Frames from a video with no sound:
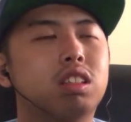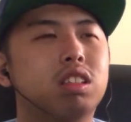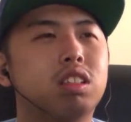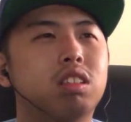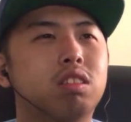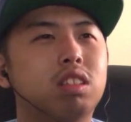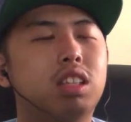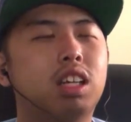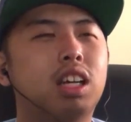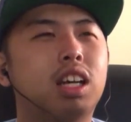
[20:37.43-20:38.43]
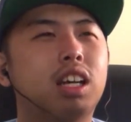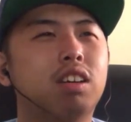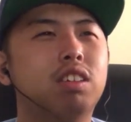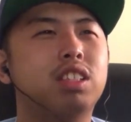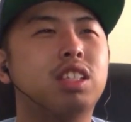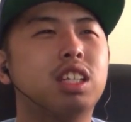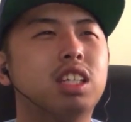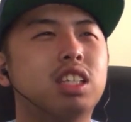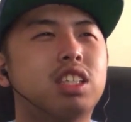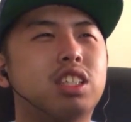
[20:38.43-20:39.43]
What the hell is
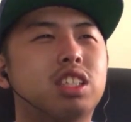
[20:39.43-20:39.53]
this?